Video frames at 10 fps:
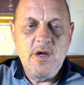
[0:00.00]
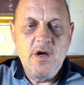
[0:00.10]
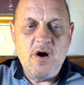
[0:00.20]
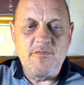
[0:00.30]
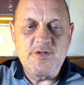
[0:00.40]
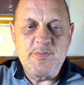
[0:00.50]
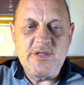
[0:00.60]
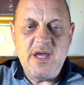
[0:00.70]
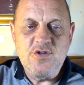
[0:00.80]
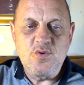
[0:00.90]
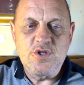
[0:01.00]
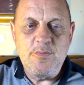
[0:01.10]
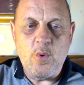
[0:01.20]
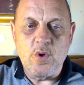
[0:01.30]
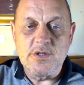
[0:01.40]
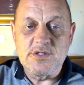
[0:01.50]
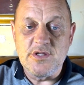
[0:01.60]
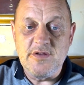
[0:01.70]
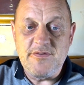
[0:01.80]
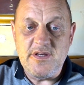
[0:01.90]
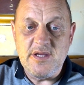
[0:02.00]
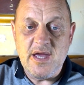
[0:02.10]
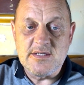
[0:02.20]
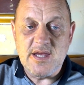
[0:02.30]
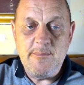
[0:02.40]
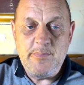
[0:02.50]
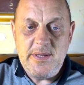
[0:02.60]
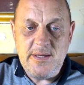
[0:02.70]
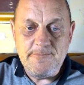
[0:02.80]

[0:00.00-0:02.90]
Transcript: of its potential supporters to defeat the SNP.